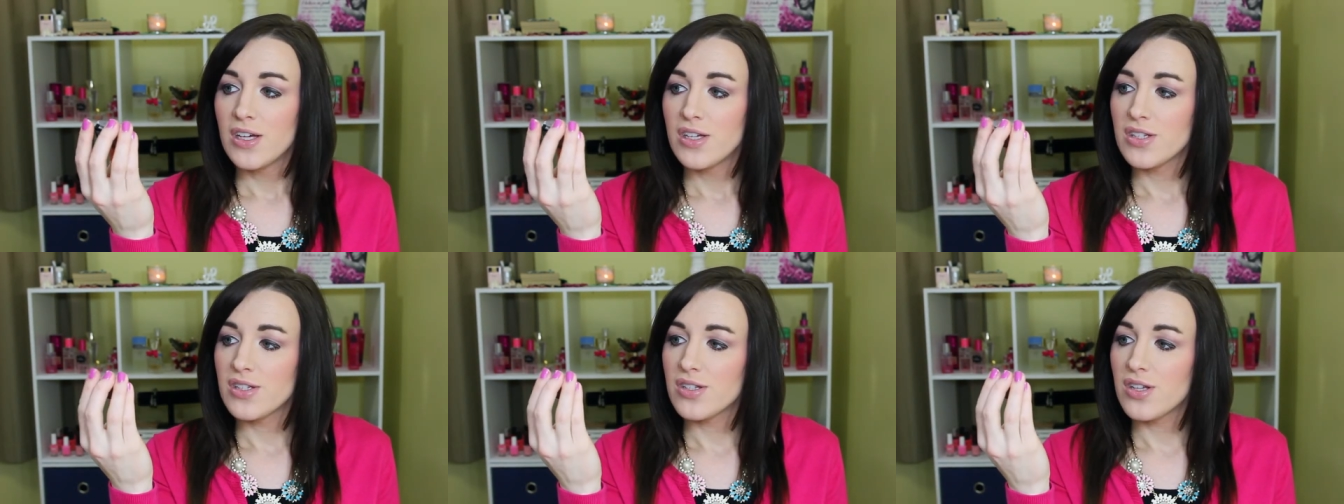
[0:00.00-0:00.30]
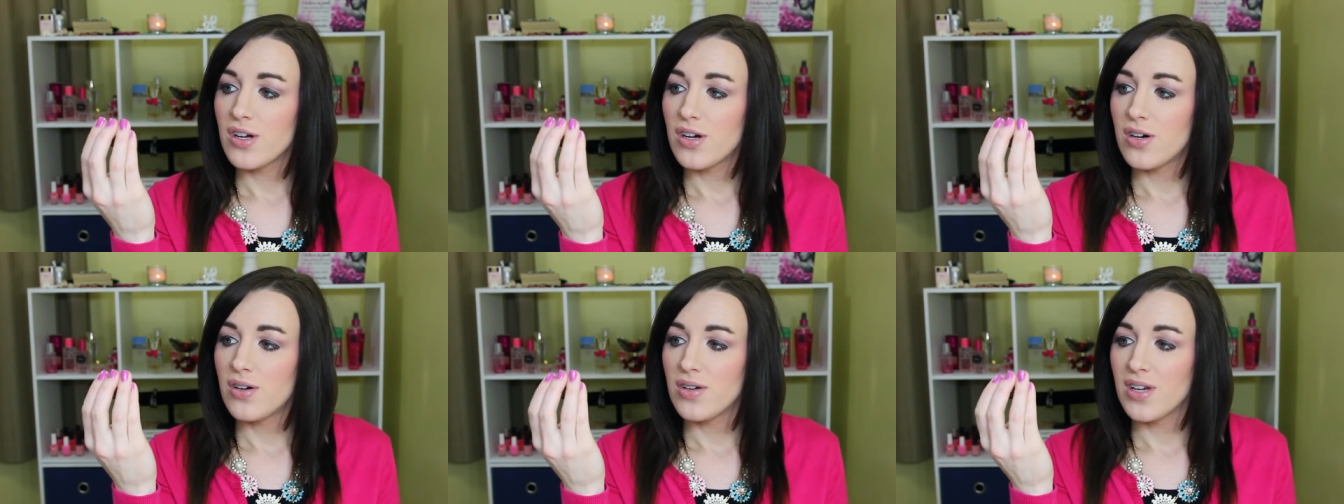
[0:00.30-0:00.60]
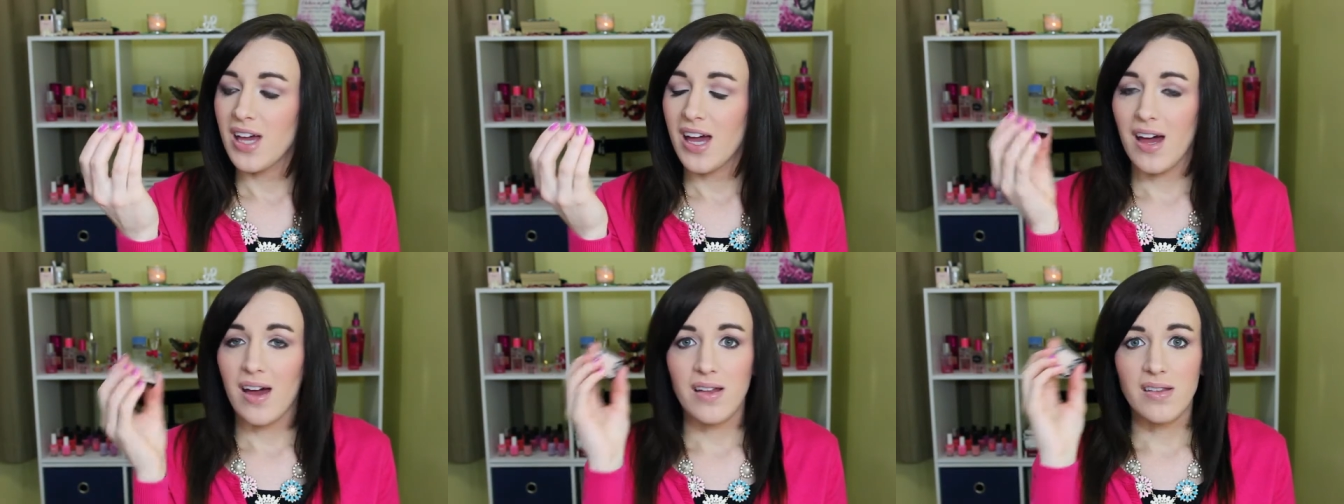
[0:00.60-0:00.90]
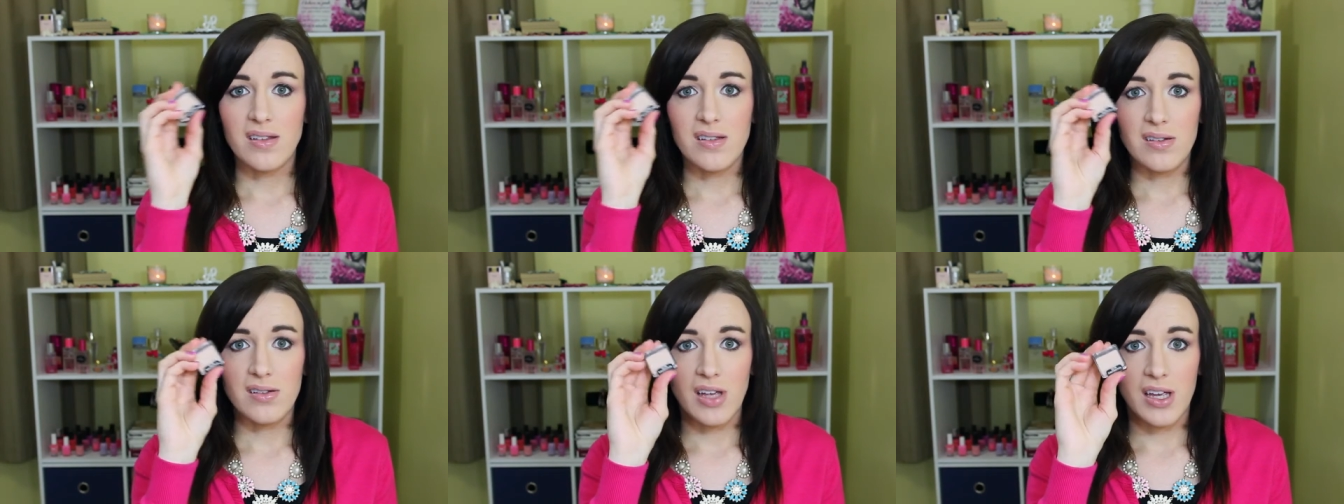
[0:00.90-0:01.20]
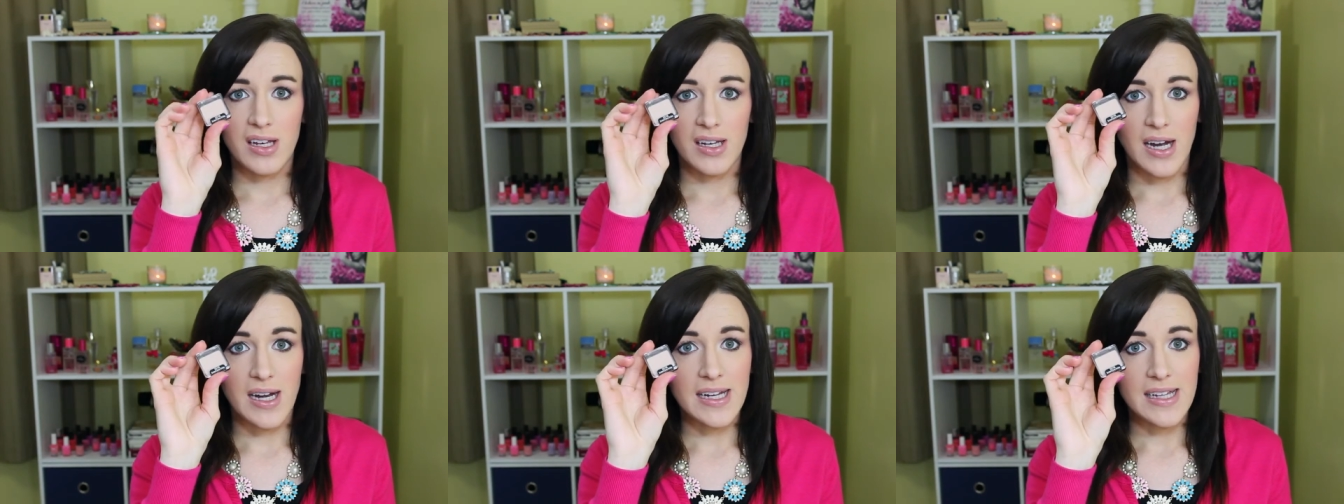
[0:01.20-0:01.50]
So yeah, these are
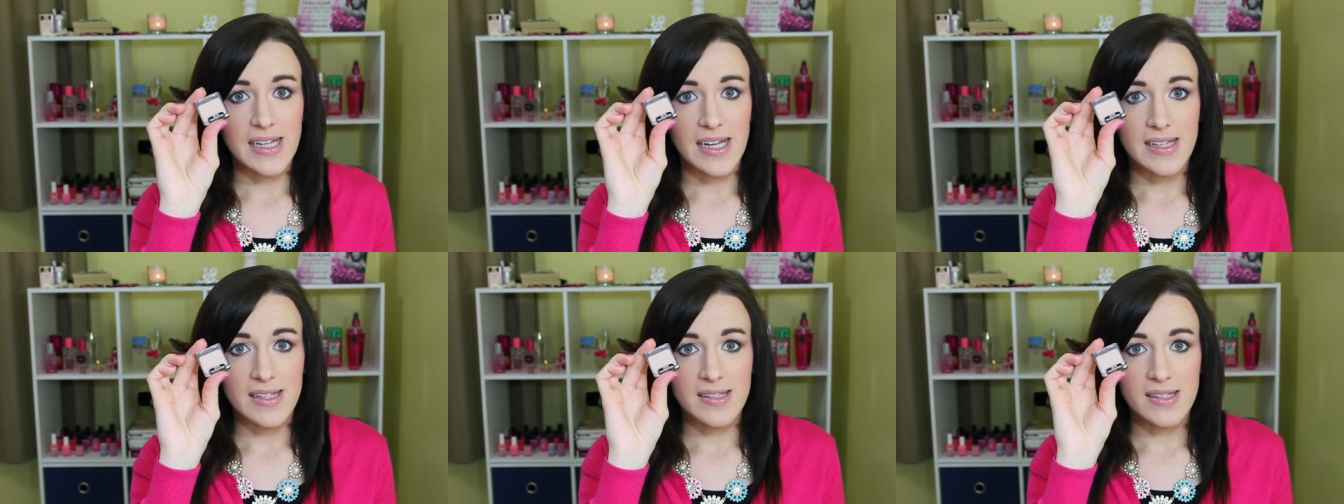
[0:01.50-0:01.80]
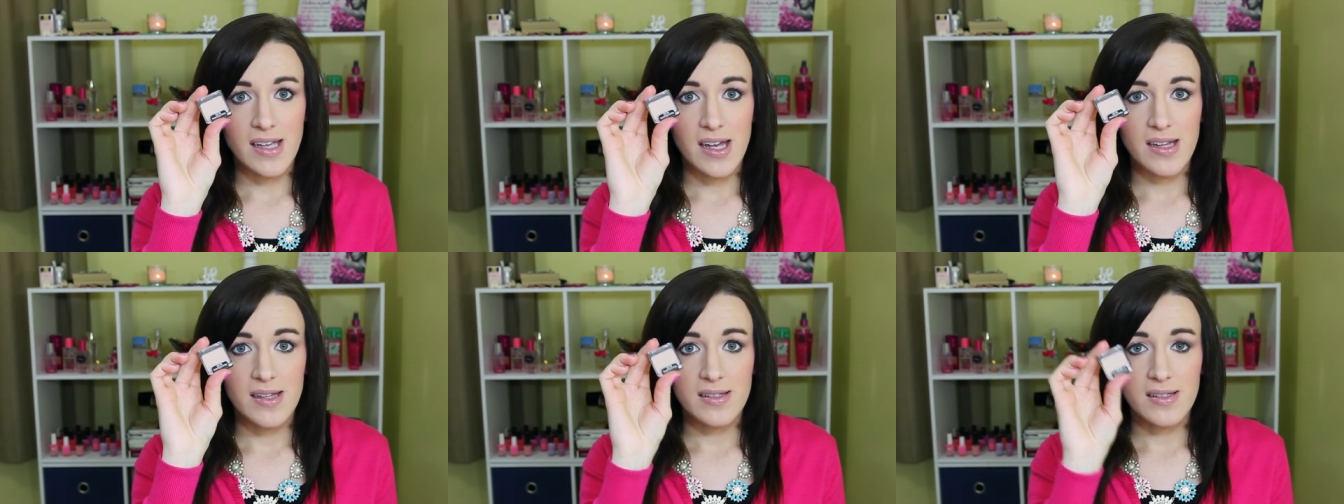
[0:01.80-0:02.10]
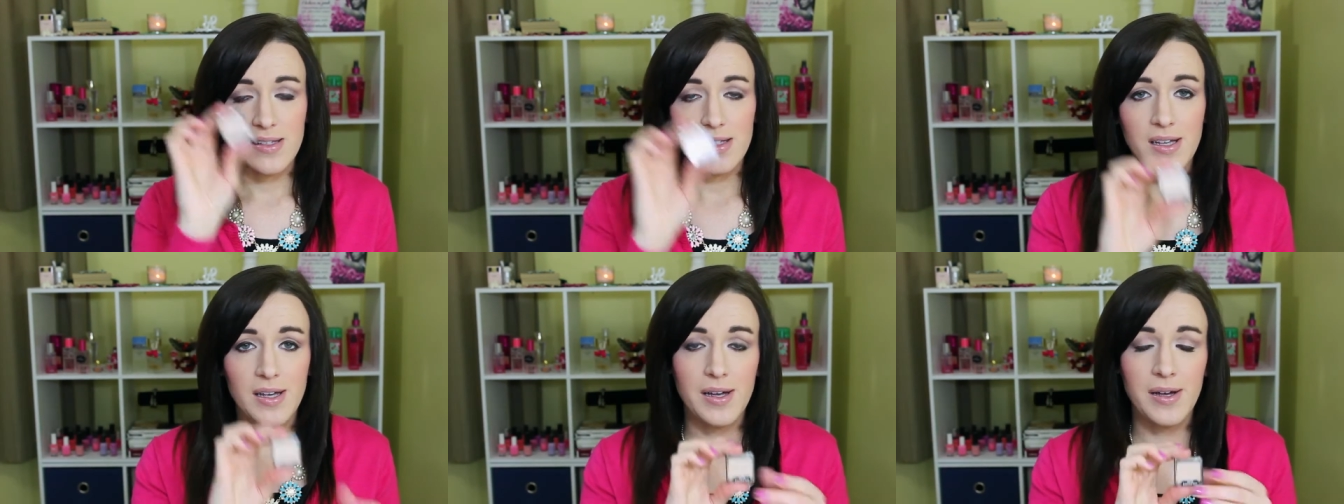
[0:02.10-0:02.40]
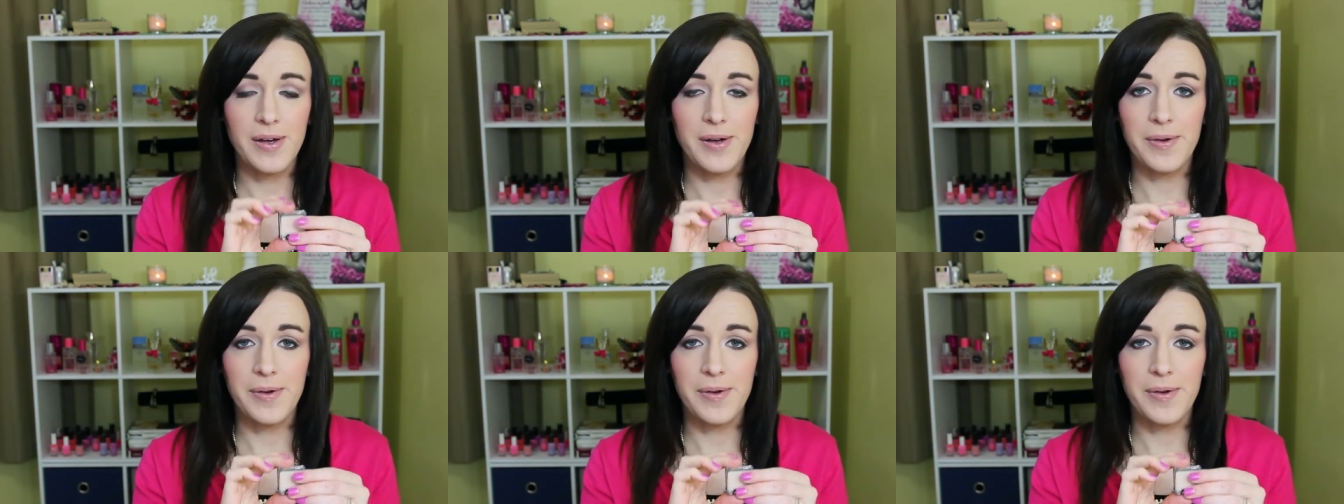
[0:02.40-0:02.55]
like ninety-nine cents,